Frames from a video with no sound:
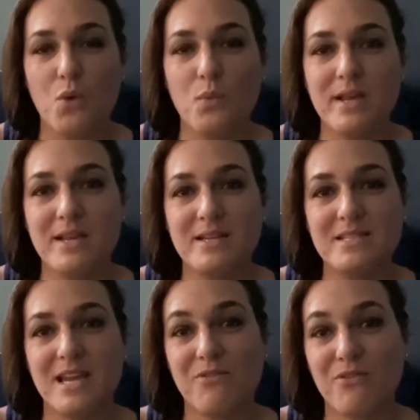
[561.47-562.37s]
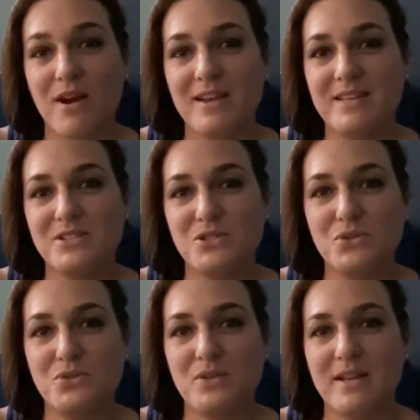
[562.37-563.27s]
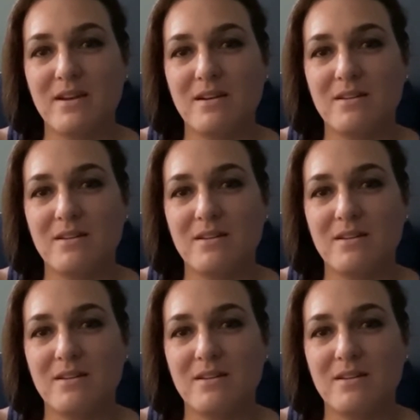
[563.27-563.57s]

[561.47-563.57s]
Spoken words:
we take Fridays to do, like,